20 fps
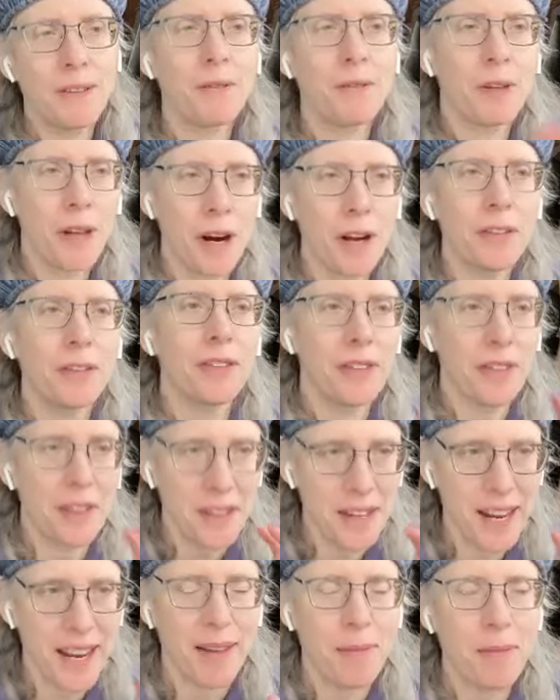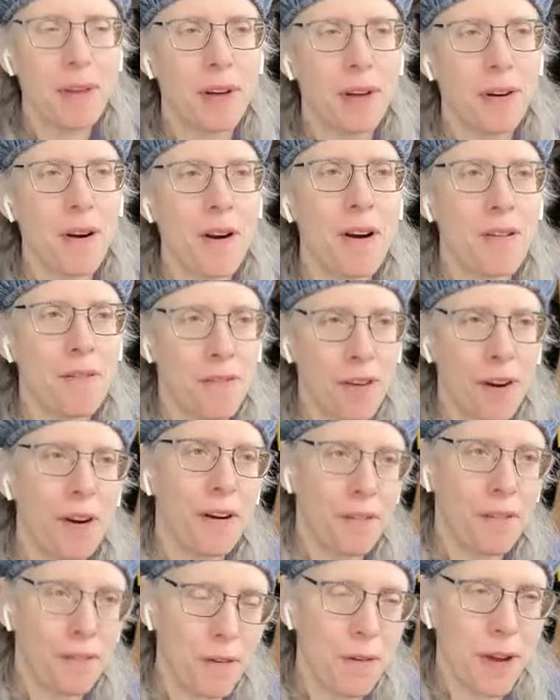regardless of the name, there are
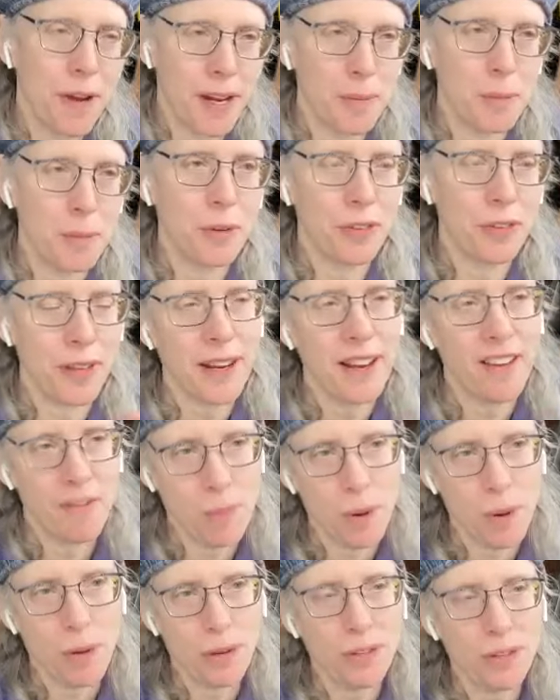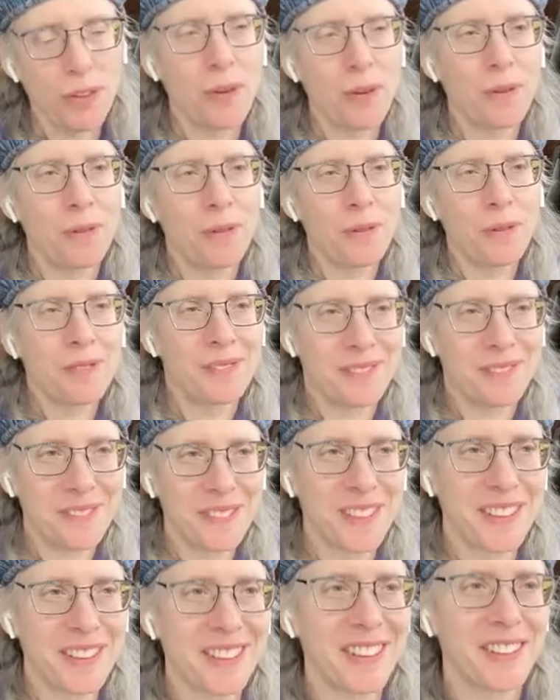very few animals that have both, so
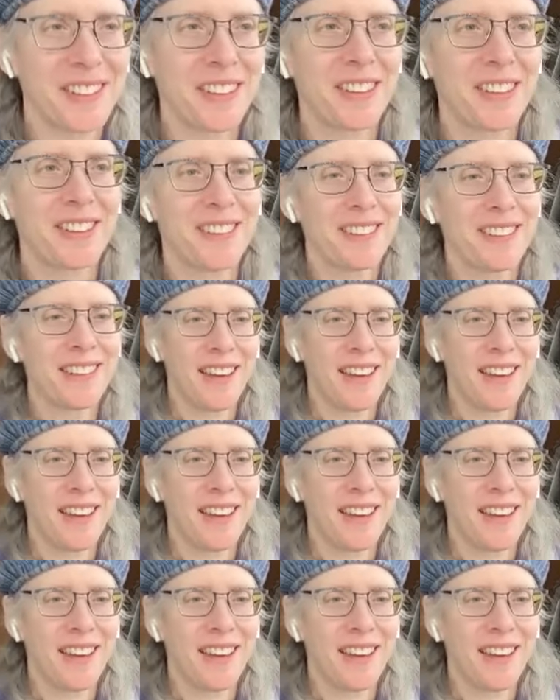we can even